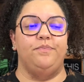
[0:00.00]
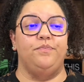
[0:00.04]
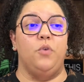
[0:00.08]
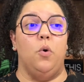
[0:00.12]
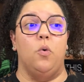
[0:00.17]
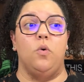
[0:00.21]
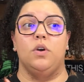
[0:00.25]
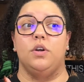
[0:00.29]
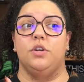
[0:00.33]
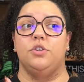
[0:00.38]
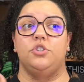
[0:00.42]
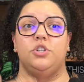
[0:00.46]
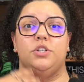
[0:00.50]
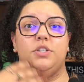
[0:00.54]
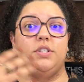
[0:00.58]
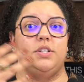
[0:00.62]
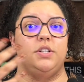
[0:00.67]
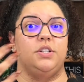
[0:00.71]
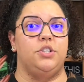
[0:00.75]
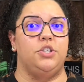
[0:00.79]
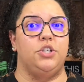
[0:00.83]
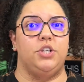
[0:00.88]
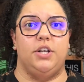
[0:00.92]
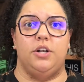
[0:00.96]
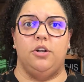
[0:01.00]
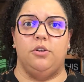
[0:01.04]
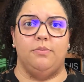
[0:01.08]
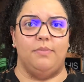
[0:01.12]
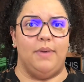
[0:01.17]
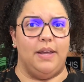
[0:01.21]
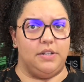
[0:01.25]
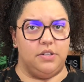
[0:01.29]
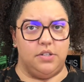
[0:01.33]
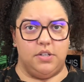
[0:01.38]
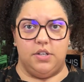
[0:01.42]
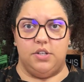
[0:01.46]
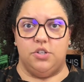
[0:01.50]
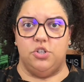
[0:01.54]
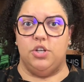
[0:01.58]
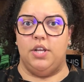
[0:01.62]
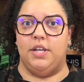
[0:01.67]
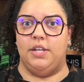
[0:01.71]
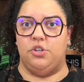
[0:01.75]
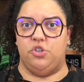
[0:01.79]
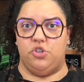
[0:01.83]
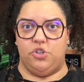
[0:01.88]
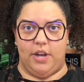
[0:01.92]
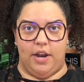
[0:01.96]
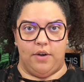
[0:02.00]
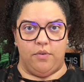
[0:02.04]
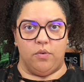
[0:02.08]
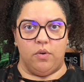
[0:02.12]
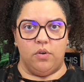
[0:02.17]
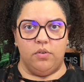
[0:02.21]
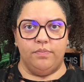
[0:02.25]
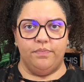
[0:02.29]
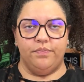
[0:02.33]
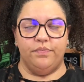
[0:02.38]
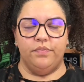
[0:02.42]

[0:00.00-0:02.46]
or just a channel message in general.